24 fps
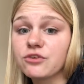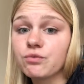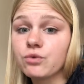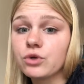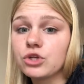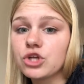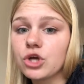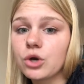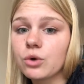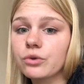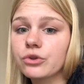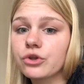if we
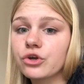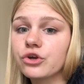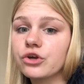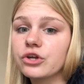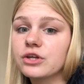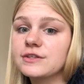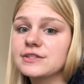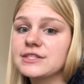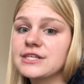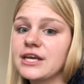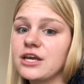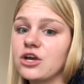don't, they're
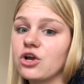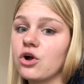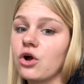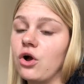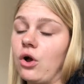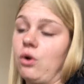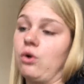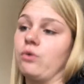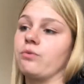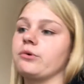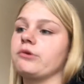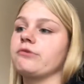going to take
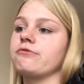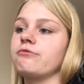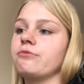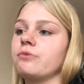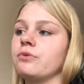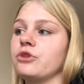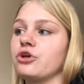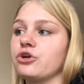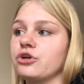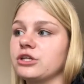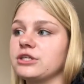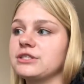
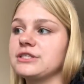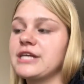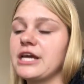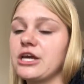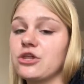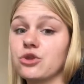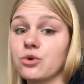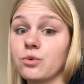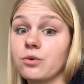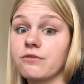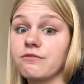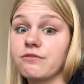
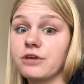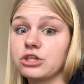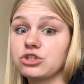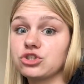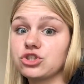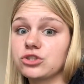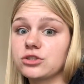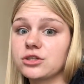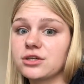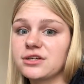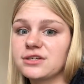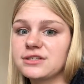their revenge
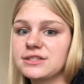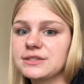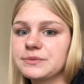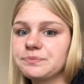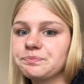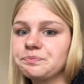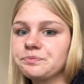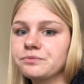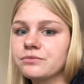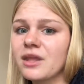on us.